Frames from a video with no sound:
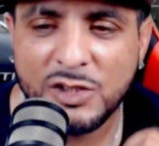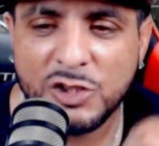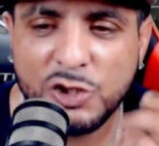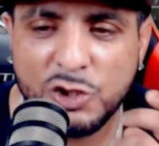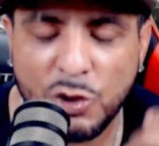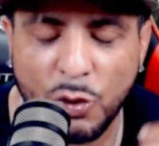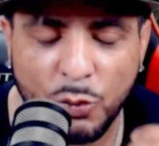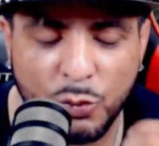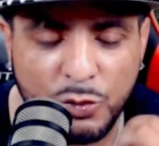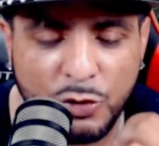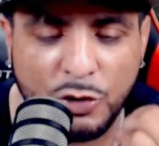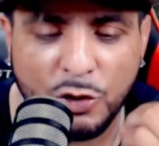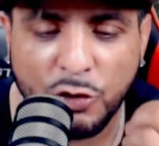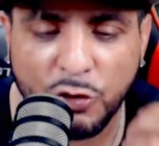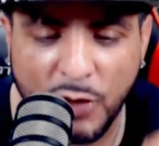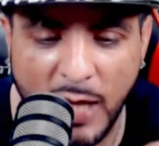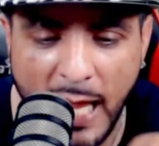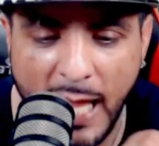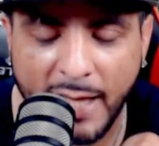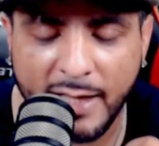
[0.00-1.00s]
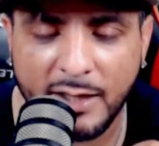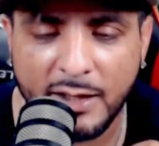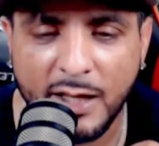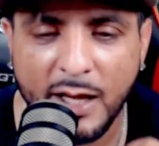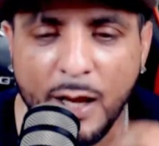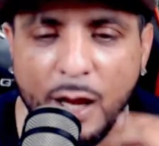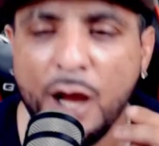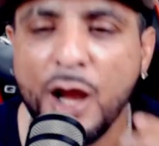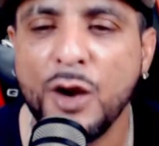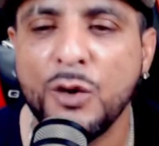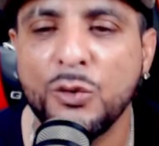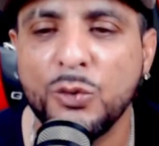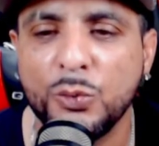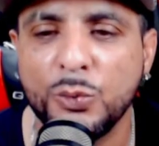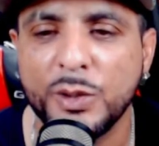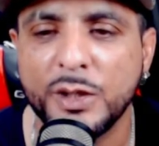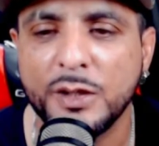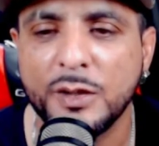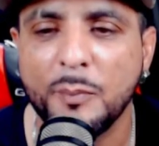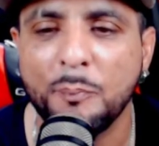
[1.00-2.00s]
sold crack,
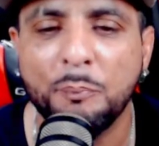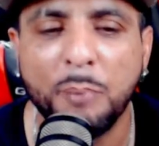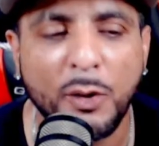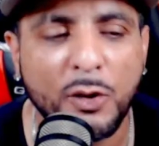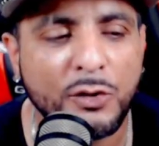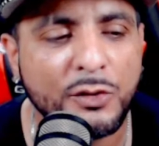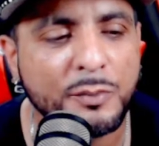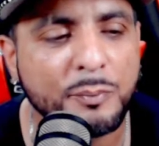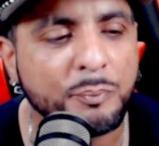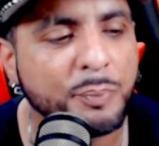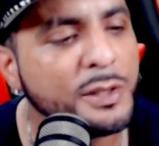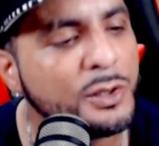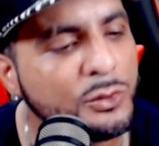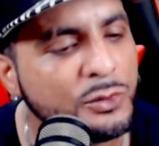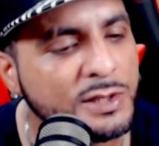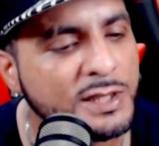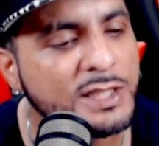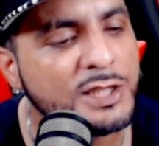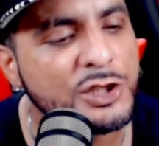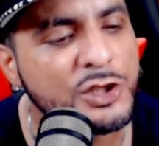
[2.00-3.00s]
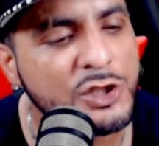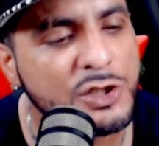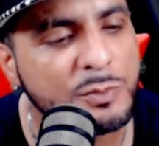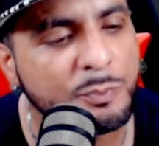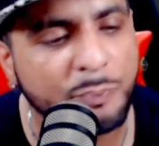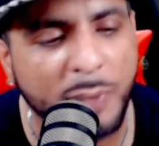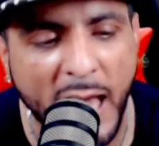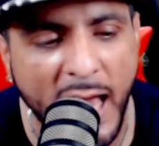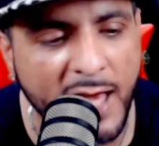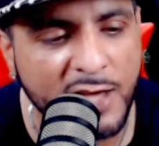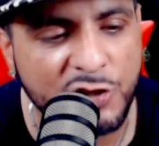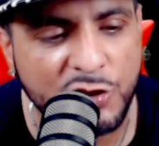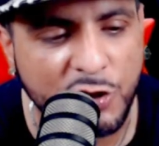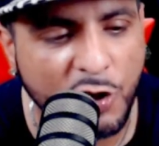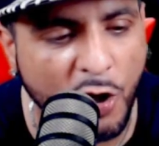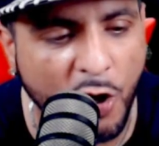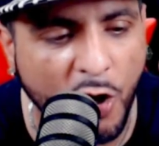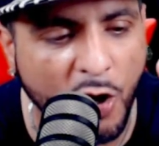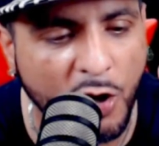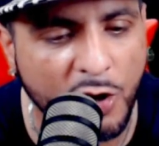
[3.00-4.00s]
heroin, burned buildings,
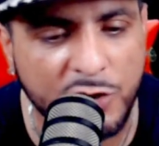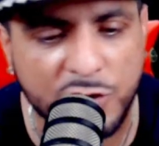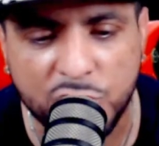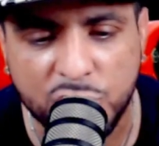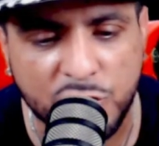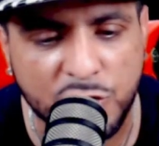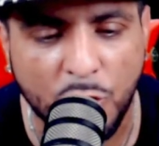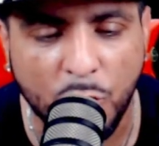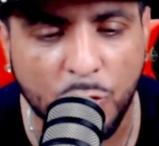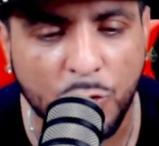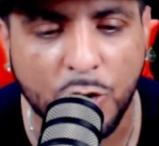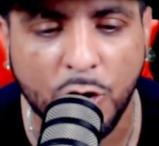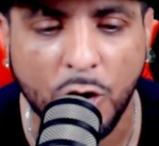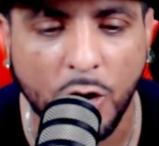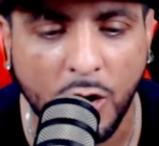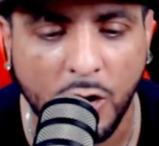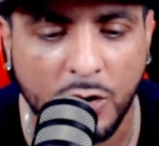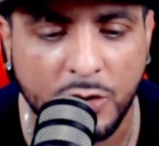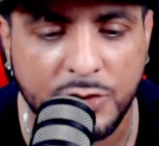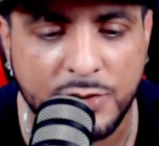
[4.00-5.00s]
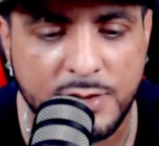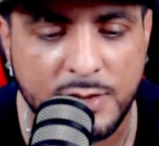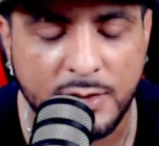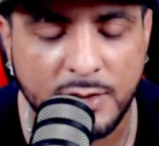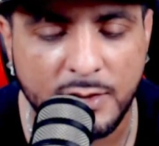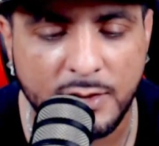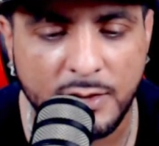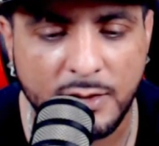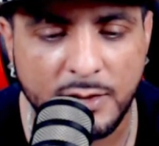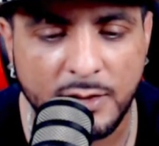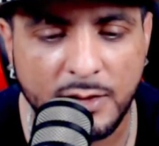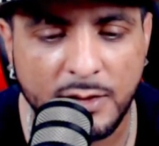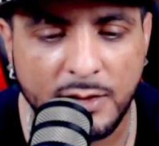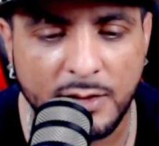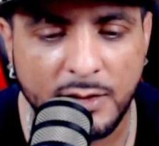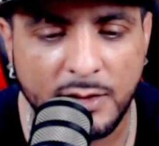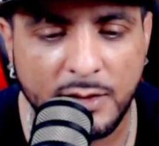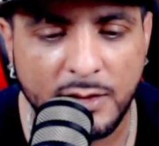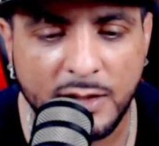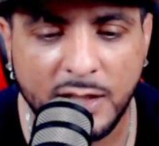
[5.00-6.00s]
bashed cars, stole cars,
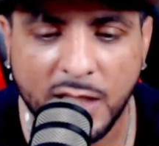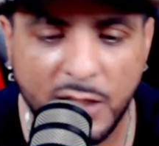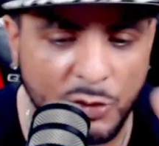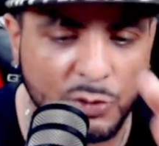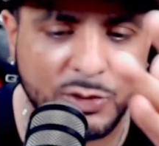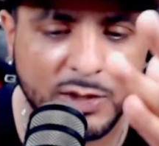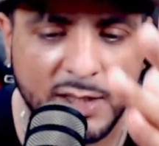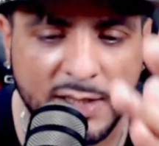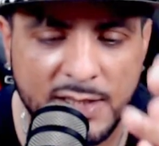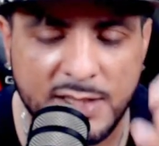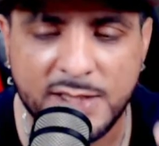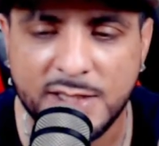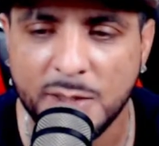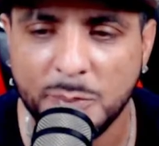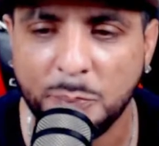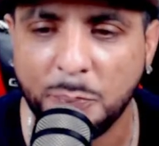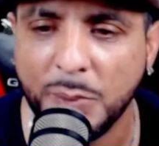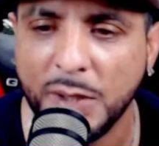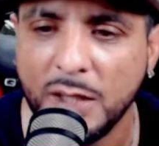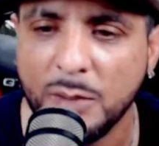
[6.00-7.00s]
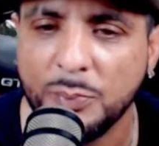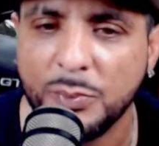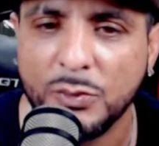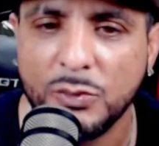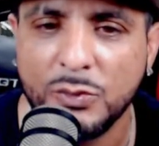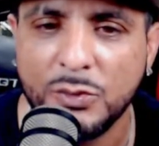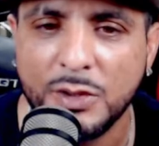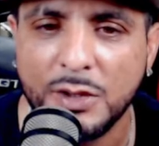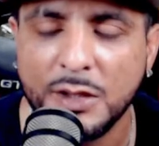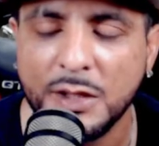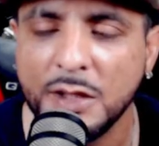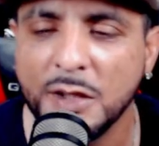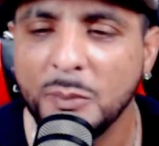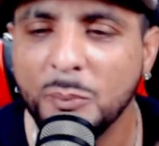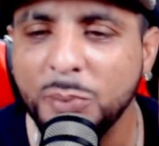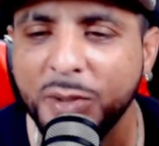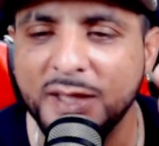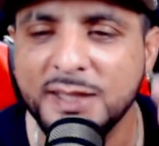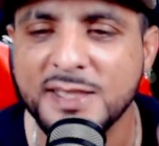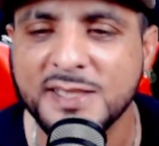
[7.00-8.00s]
killed innocent people
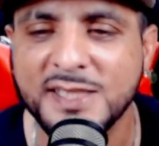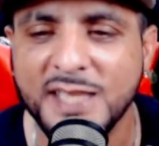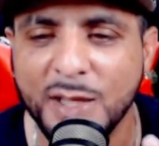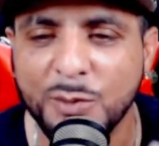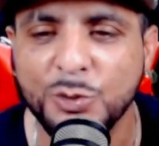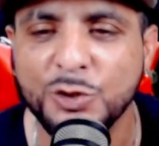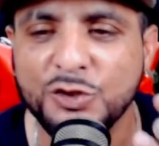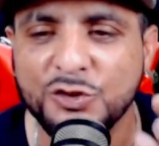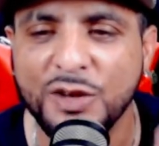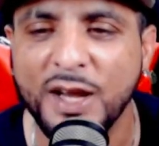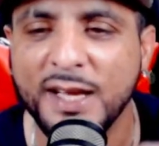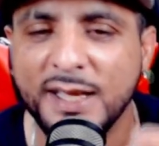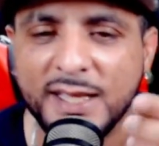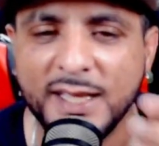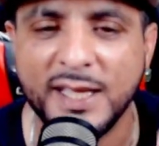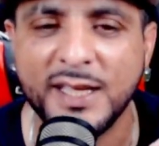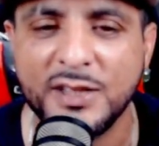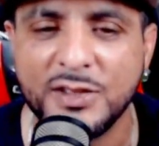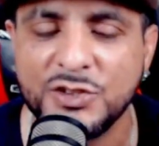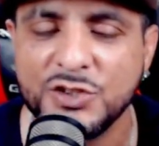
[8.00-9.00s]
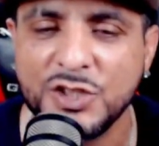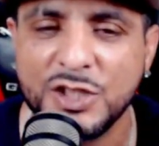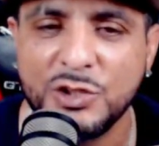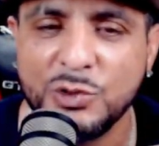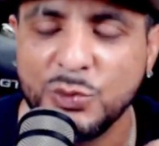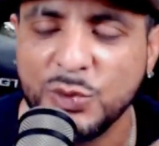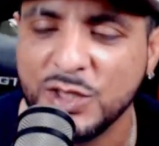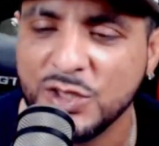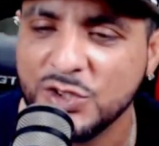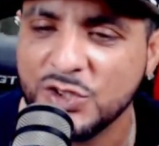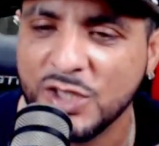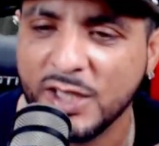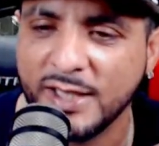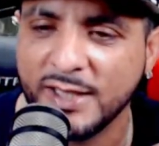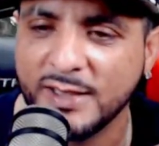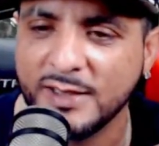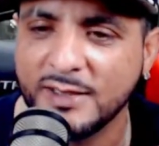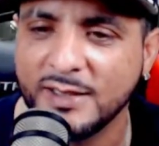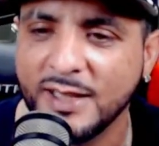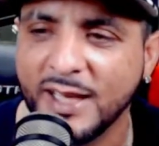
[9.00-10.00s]
because they were trying to get a G unit
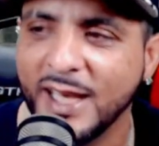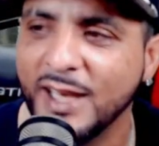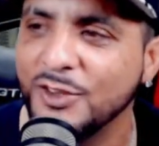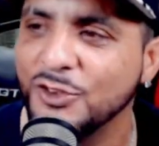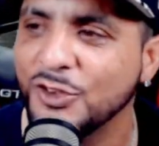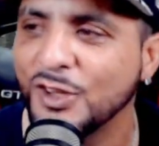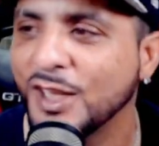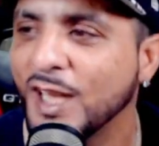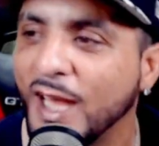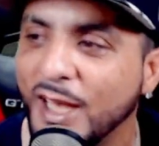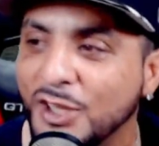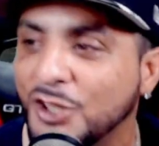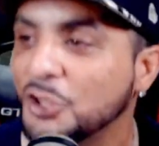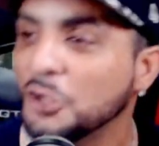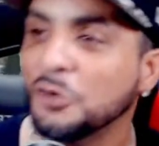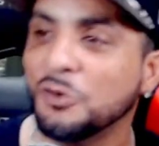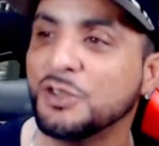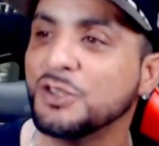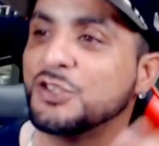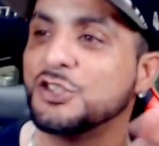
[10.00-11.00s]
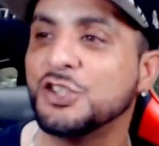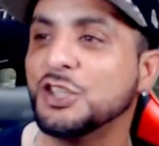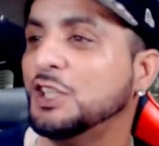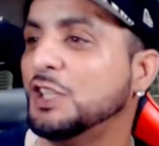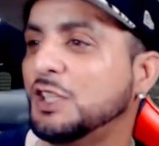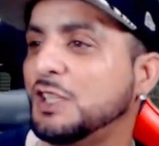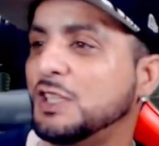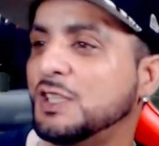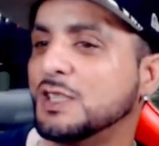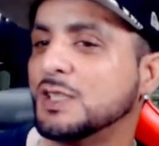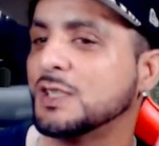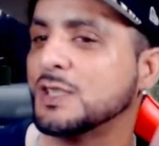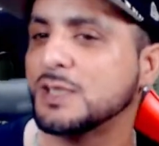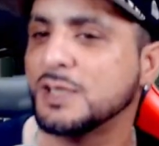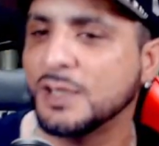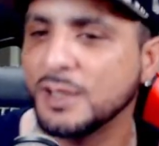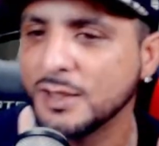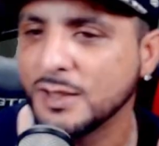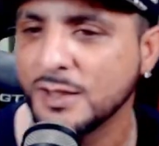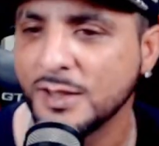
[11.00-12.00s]
chain. And you're like, you're a
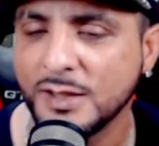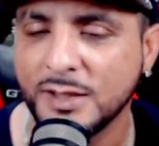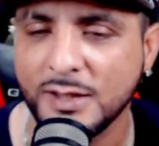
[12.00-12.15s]
genius.